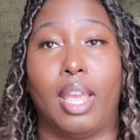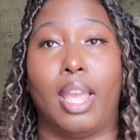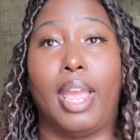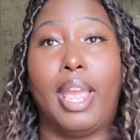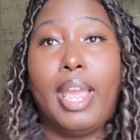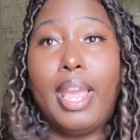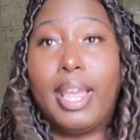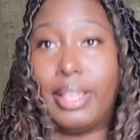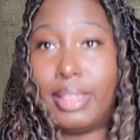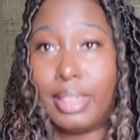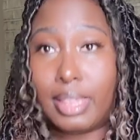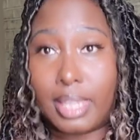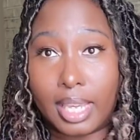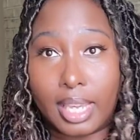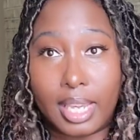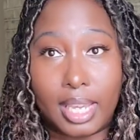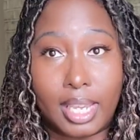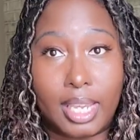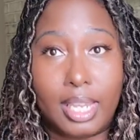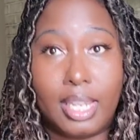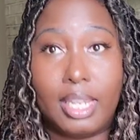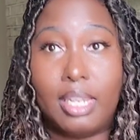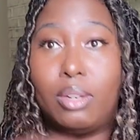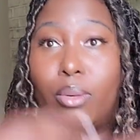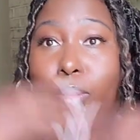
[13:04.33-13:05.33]
And
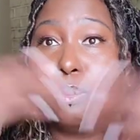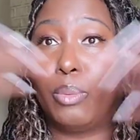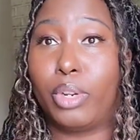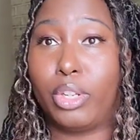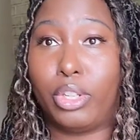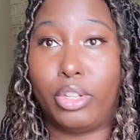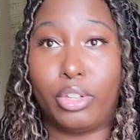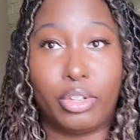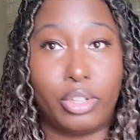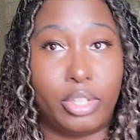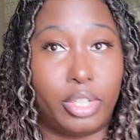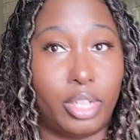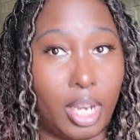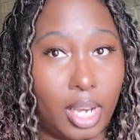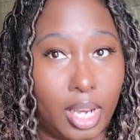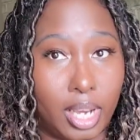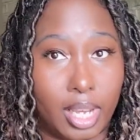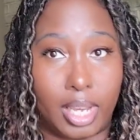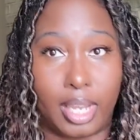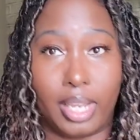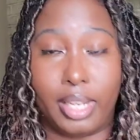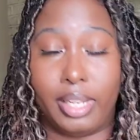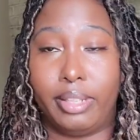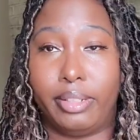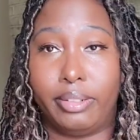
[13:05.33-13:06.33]
then when you're
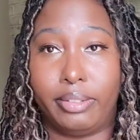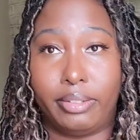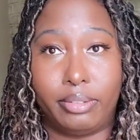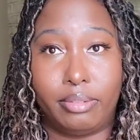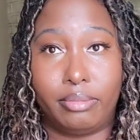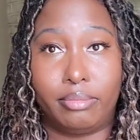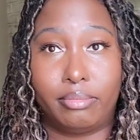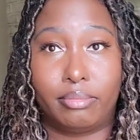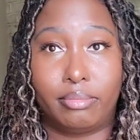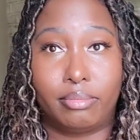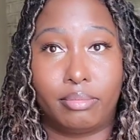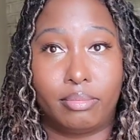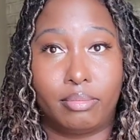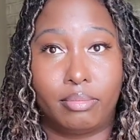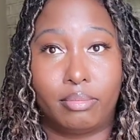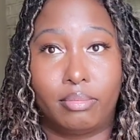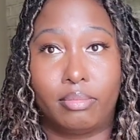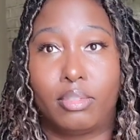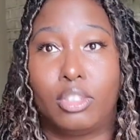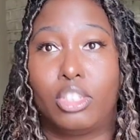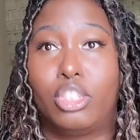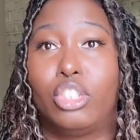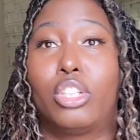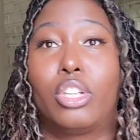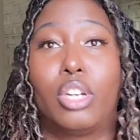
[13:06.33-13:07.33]
done,
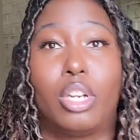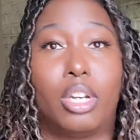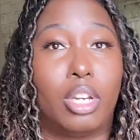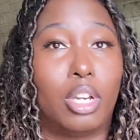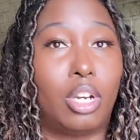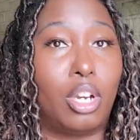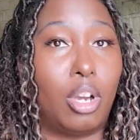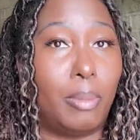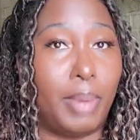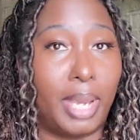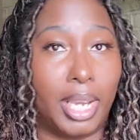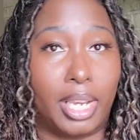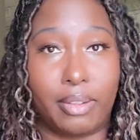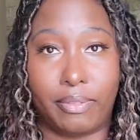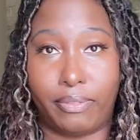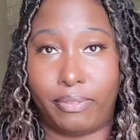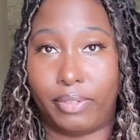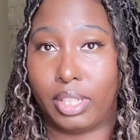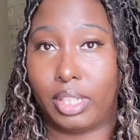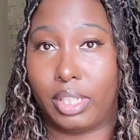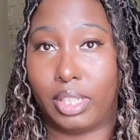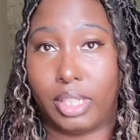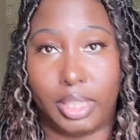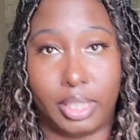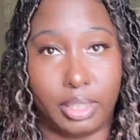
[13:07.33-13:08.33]
you're gonna go back and
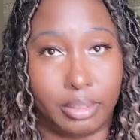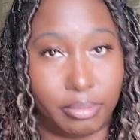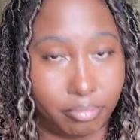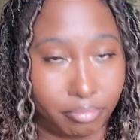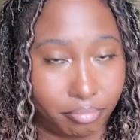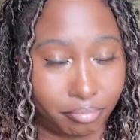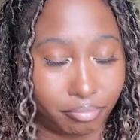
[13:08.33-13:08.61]
fill it in.